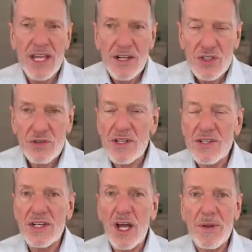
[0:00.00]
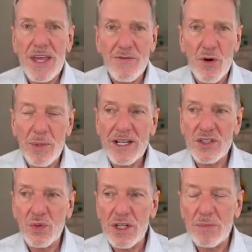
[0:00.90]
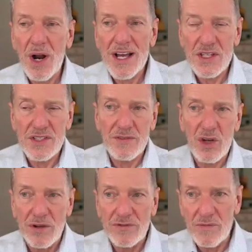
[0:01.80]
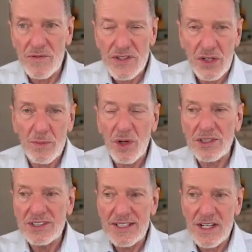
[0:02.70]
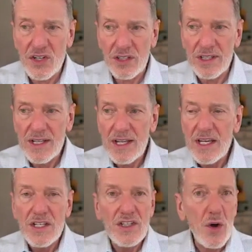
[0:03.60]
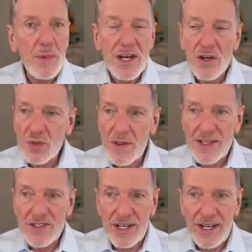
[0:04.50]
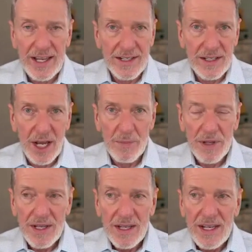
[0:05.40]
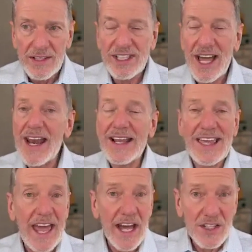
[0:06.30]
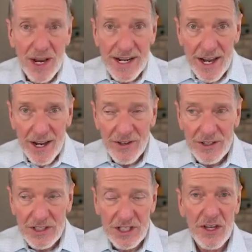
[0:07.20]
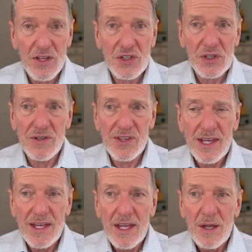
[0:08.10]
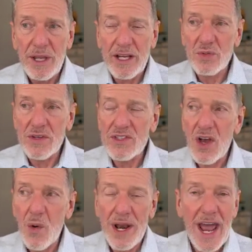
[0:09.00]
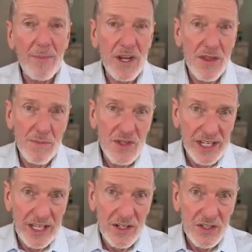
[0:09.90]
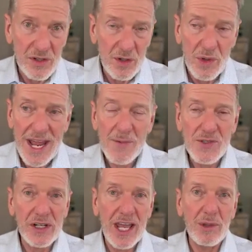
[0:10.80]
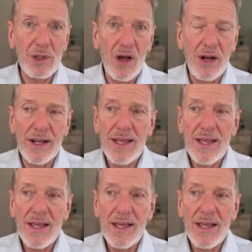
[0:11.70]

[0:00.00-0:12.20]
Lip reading: industry that's in upheaval because we're in the process of going from physical books to digital. Nobody knows where that's going to end up. It's kind of chaos right now, to tell you the truth, because we saw what happened to the music industry when Napster came along,